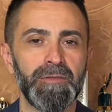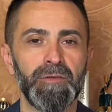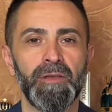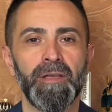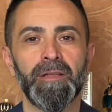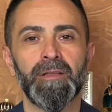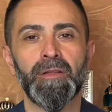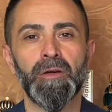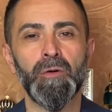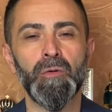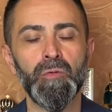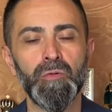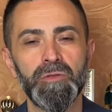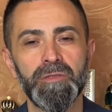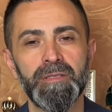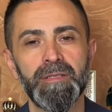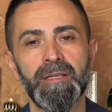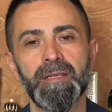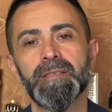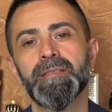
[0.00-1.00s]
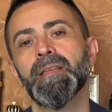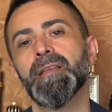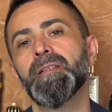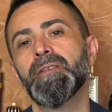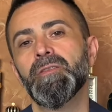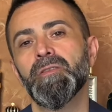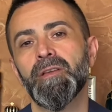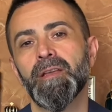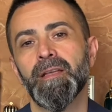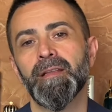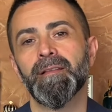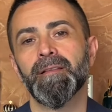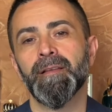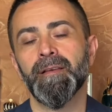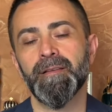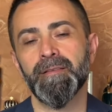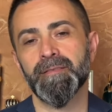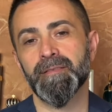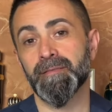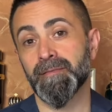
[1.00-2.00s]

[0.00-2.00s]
you get the woodiness, and you get the,